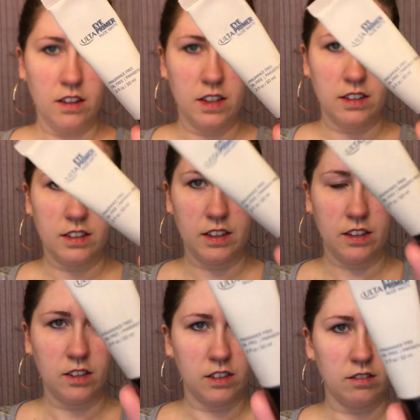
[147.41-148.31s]
This is a
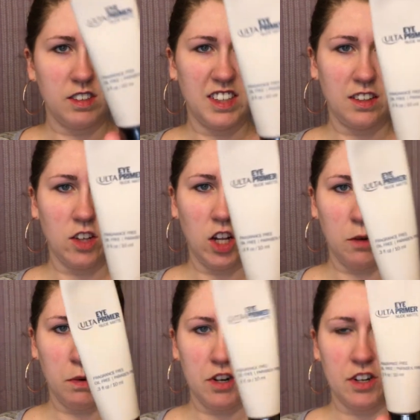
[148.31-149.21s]

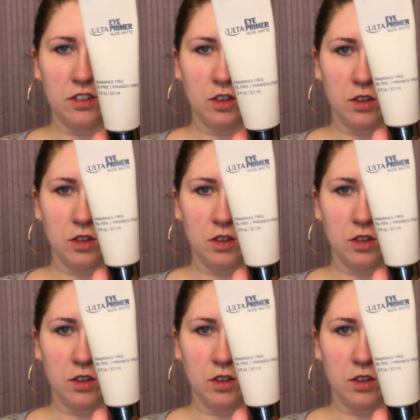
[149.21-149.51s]
$6 purchase, so